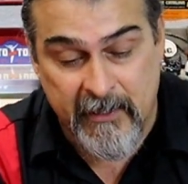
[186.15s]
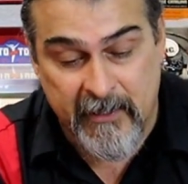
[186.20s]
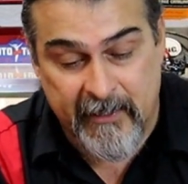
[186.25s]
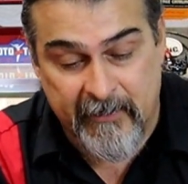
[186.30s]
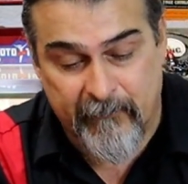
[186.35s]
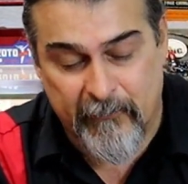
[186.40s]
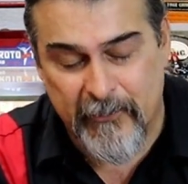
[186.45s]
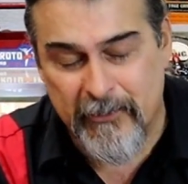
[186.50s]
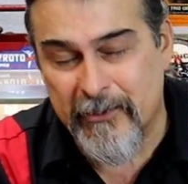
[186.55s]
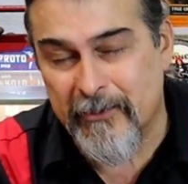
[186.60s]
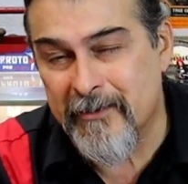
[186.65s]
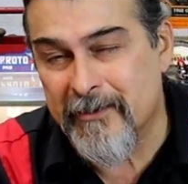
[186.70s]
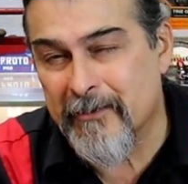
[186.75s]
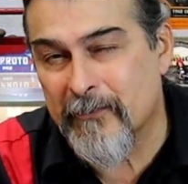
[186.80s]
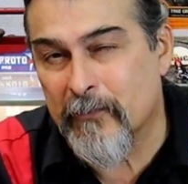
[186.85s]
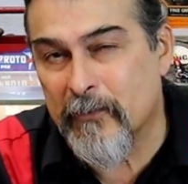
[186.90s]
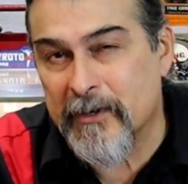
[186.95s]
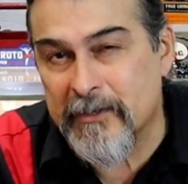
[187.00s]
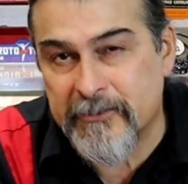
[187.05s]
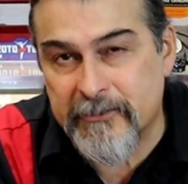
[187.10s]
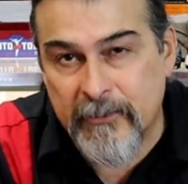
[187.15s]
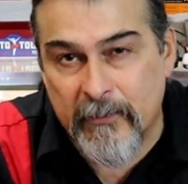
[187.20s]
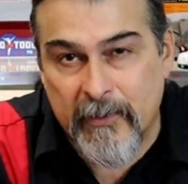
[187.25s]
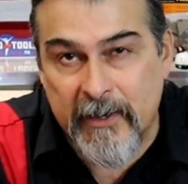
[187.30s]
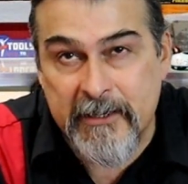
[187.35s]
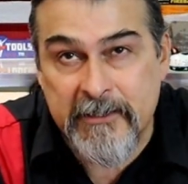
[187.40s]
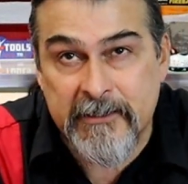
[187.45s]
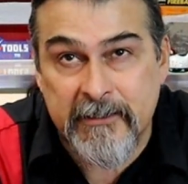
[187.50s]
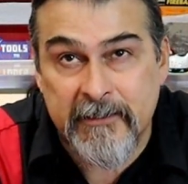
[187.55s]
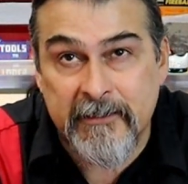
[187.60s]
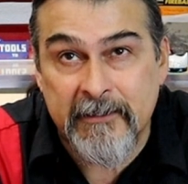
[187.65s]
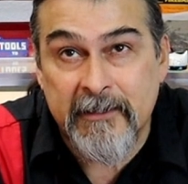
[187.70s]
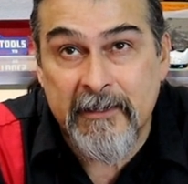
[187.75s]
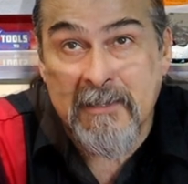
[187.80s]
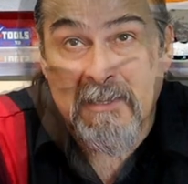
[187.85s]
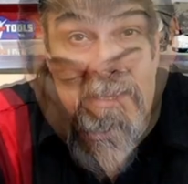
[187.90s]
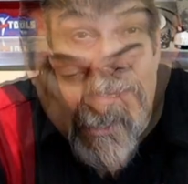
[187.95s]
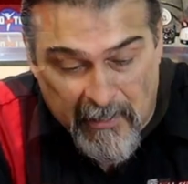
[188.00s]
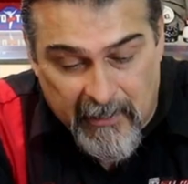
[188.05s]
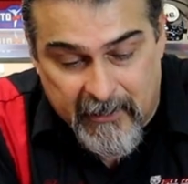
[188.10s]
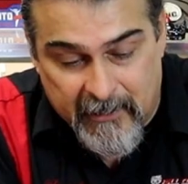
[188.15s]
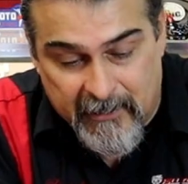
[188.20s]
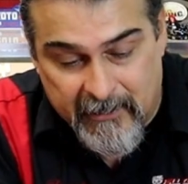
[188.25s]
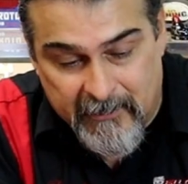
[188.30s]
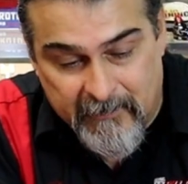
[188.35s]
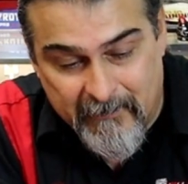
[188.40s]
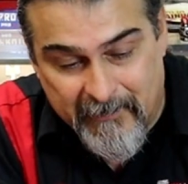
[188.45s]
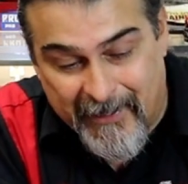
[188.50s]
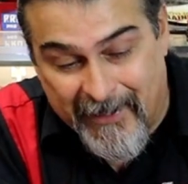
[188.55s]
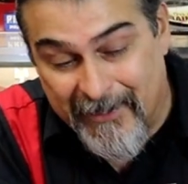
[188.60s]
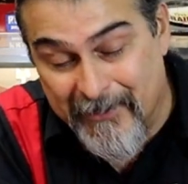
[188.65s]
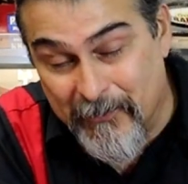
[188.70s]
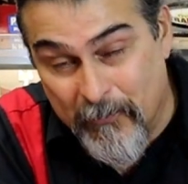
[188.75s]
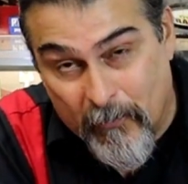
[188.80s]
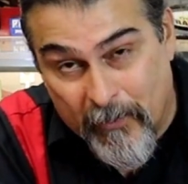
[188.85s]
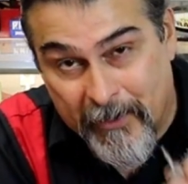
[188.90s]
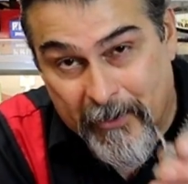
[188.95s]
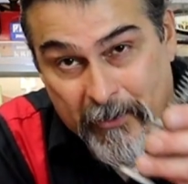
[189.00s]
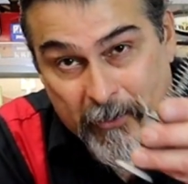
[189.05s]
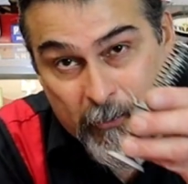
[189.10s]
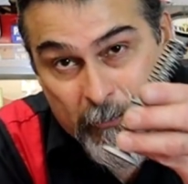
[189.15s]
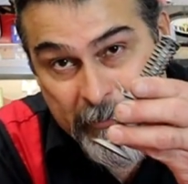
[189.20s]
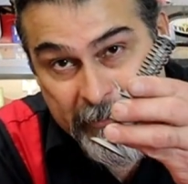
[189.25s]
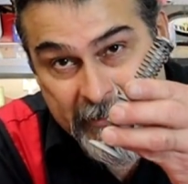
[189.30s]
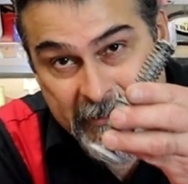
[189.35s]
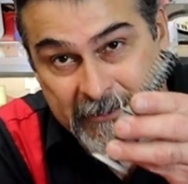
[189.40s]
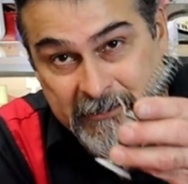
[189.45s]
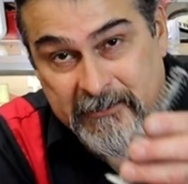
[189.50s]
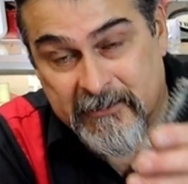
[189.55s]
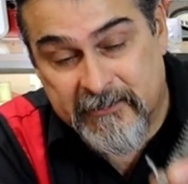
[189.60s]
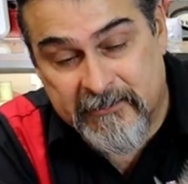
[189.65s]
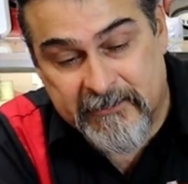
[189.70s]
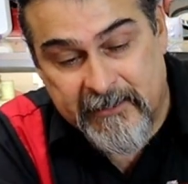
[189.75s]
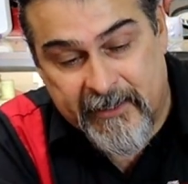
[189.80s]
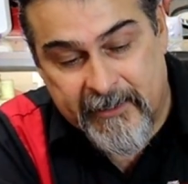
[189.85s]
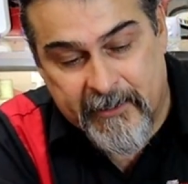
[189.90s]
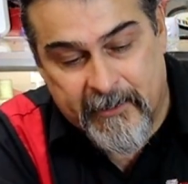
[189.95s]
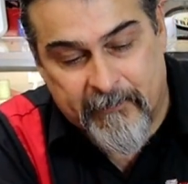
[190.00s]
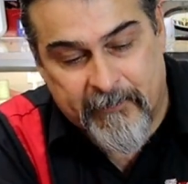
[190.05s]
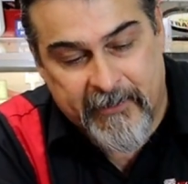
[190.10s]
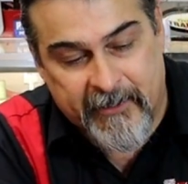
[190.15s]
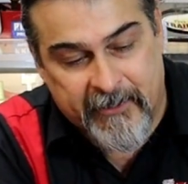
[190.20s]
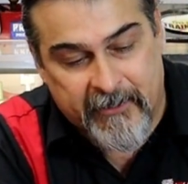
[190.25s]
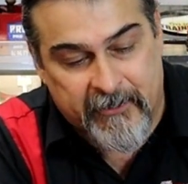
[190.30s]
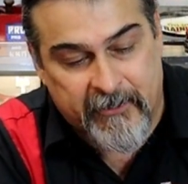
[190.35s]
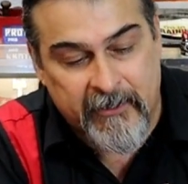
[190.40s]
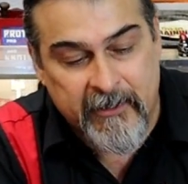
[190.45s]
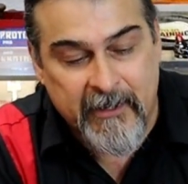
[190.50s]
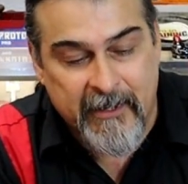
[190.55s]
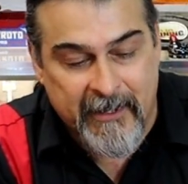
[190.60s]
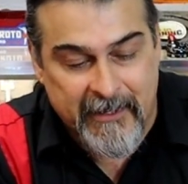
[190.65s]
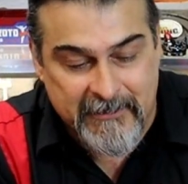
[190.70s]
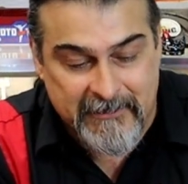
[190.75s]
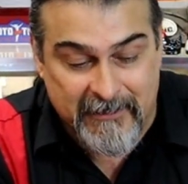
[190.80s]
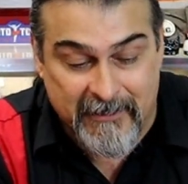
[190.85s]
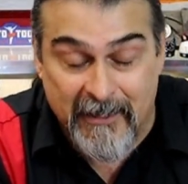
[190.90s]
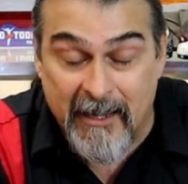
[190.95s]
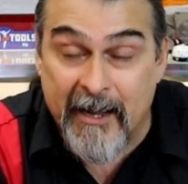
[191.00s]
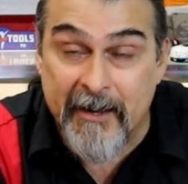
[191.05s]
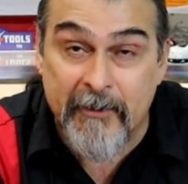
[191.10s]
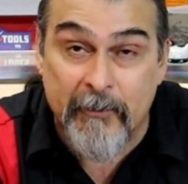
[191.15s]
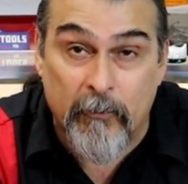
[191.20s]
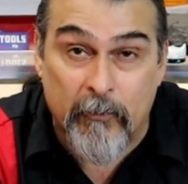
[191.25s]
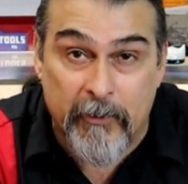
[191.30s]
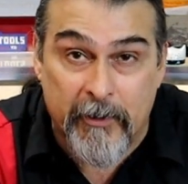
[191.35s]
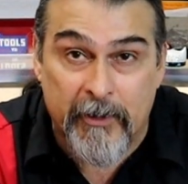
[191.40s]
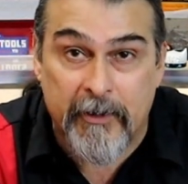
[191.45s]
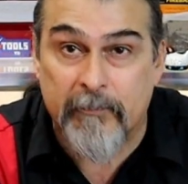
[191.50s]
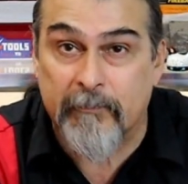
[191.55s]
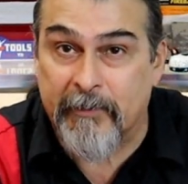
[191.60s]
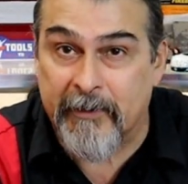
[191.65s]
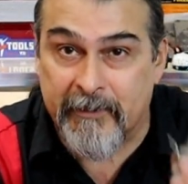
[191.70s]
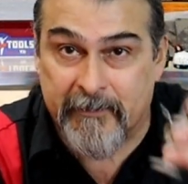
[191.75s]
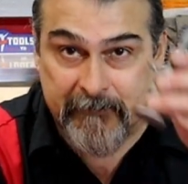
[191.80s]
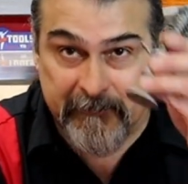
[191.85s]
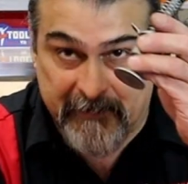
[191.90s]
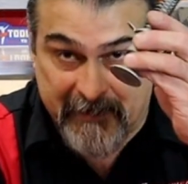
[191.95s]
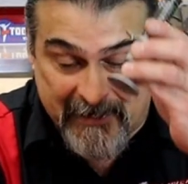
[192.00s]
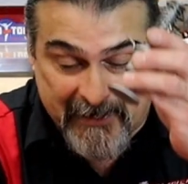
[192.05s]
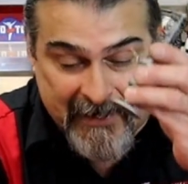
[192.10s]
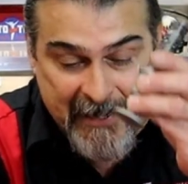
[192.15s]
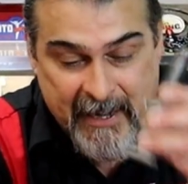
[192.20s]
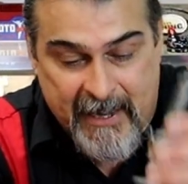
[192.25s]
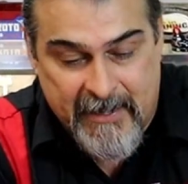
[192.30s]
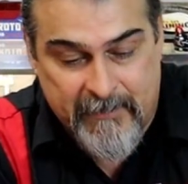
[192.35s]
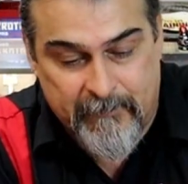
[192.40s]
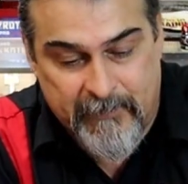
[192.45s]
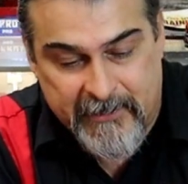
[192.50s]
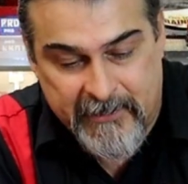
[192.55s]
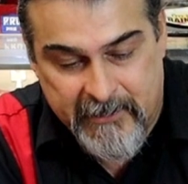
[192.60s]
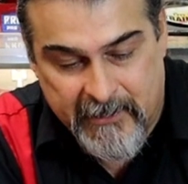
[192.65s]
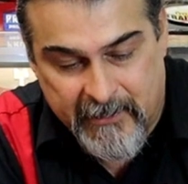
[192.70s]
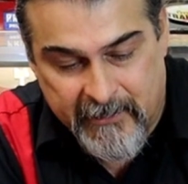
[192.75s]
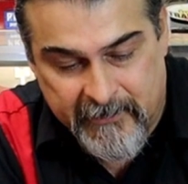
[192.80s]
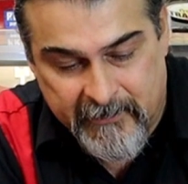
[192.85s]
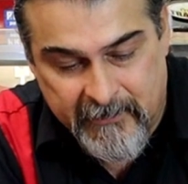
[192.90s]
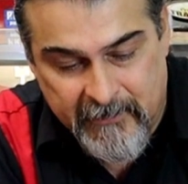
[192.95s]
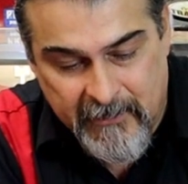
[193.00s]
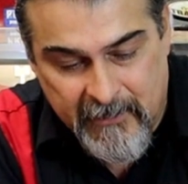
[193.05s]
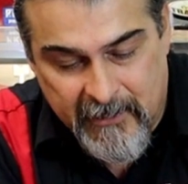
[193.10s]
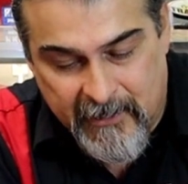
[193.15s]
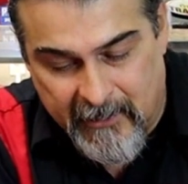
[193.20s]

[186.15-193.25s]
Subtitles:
If we're doing a restoration and you want to go with this setup here, it's a lot of work, but it can be done.